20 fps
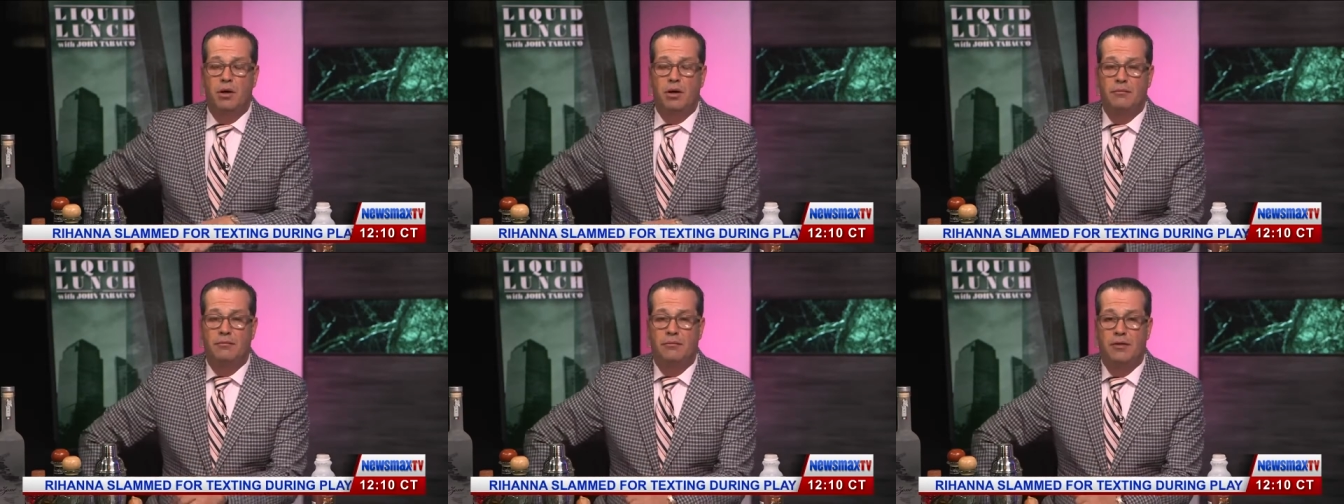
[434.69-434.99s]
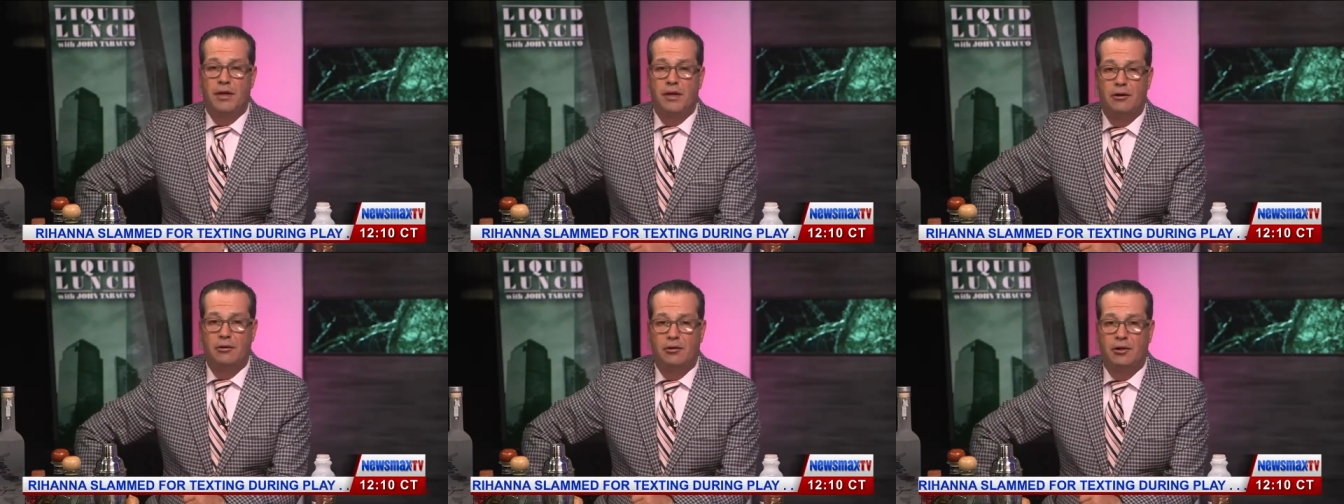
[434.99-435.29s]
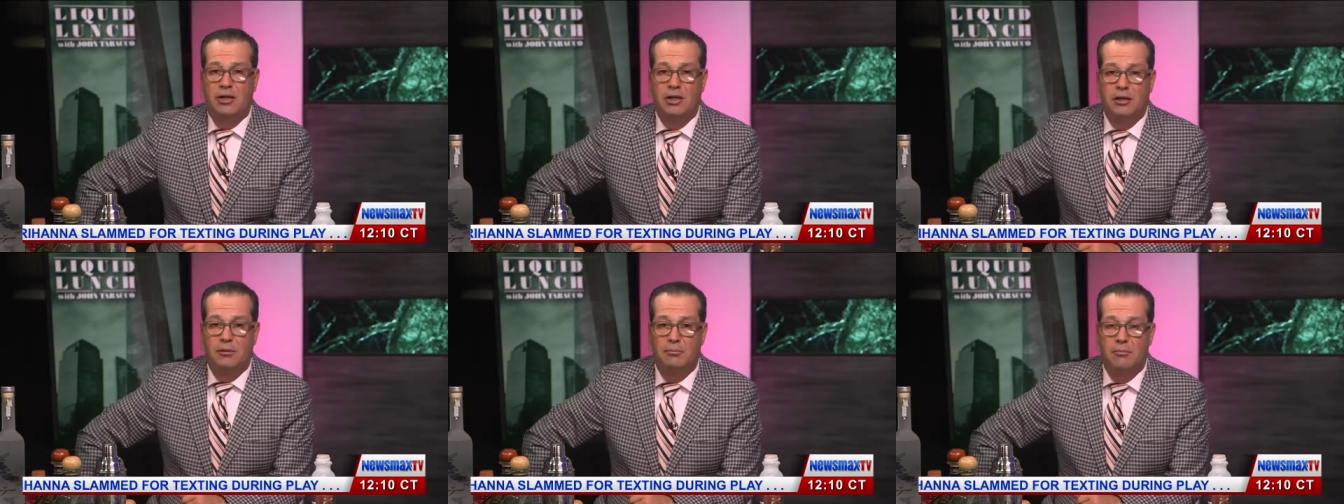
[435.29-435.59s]
of their
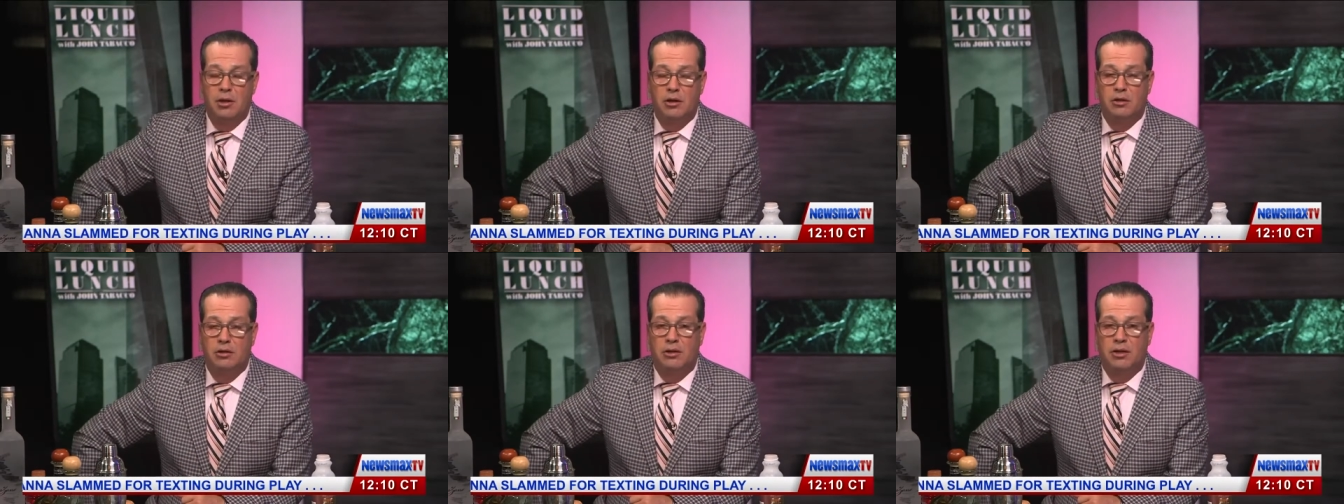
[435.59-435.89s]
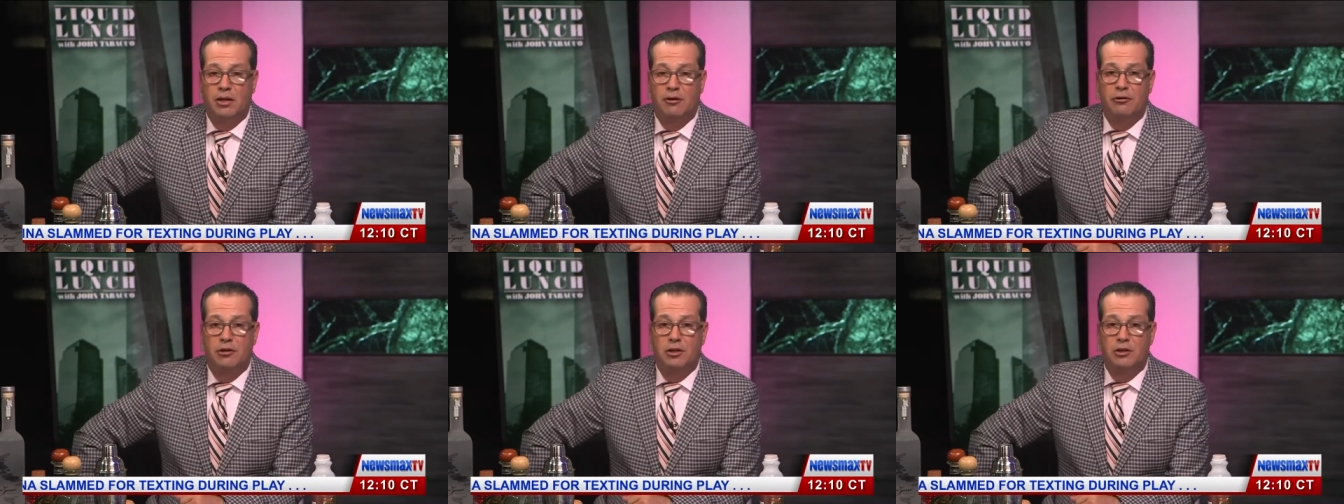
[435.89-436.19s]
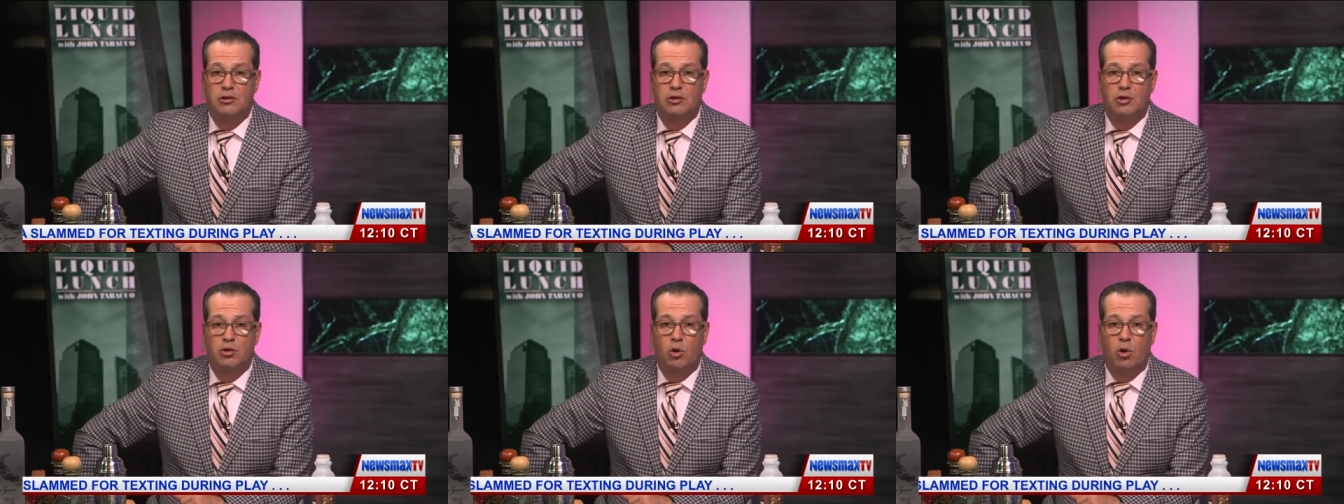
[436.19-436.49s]
key military
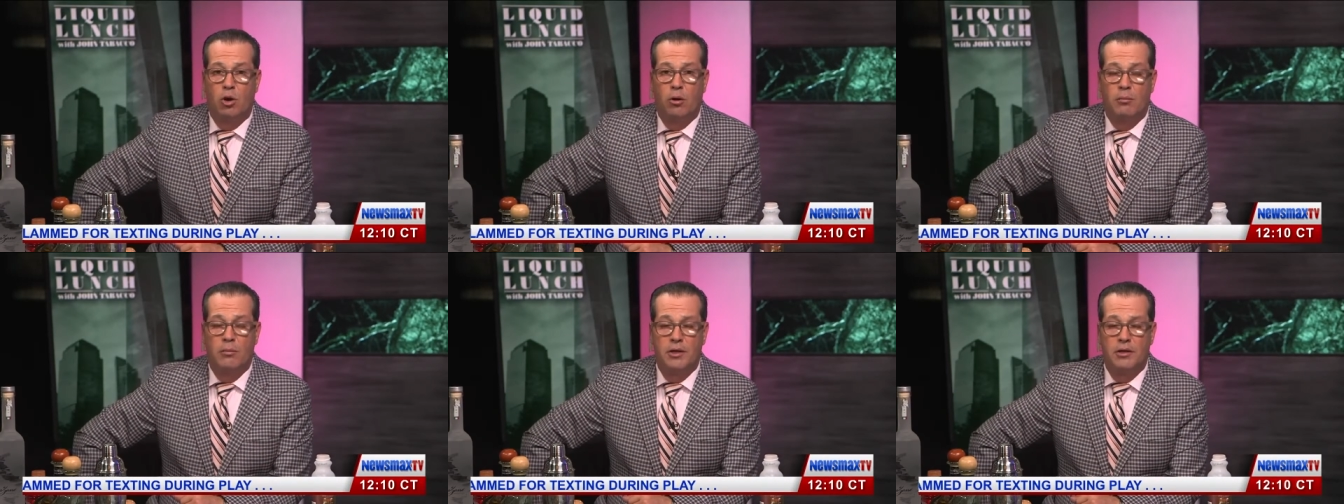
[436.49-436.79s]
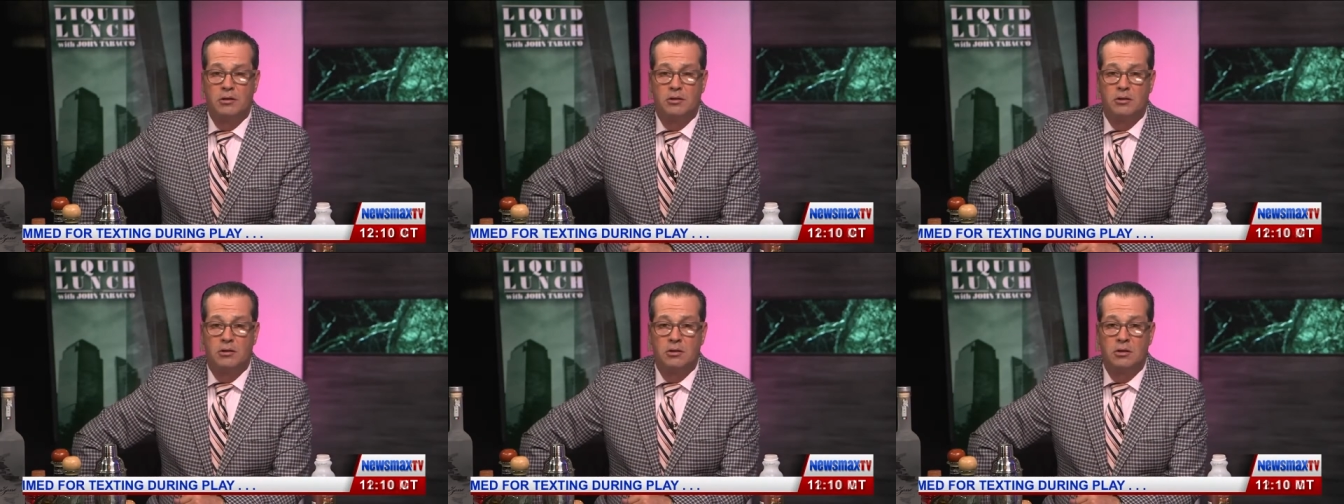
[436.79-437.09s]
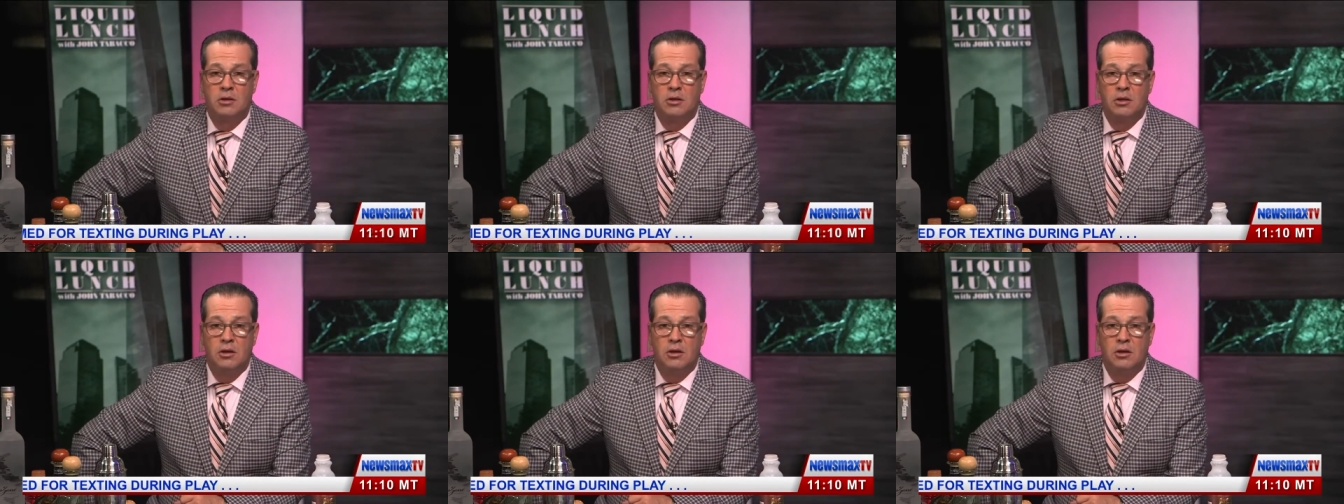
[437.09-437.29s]
installments.